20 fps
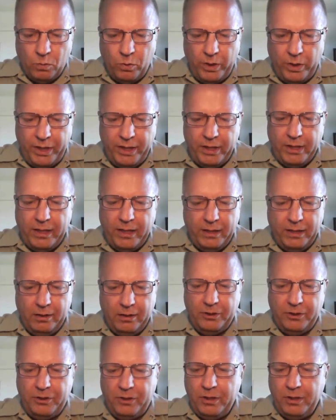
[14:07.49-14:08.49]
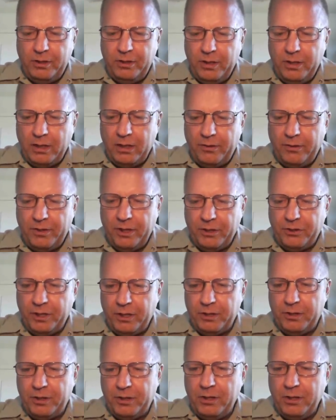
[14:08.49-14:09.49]
we enlisted uh, the
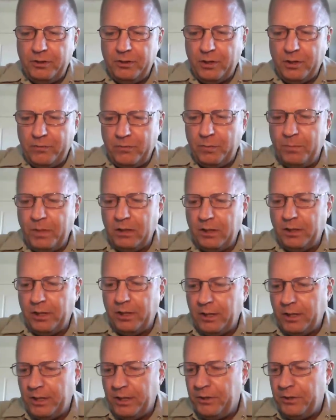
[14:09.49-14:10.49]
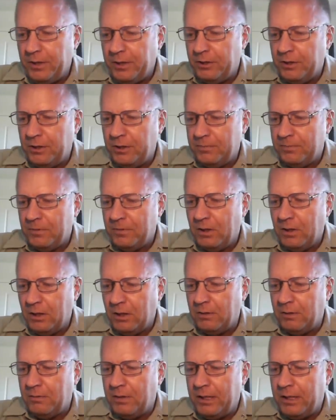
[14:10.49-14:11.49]
assistance of a military unit
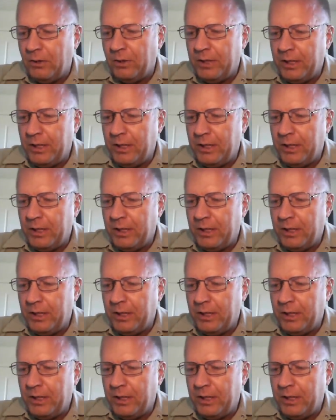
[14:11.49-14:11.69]
uh,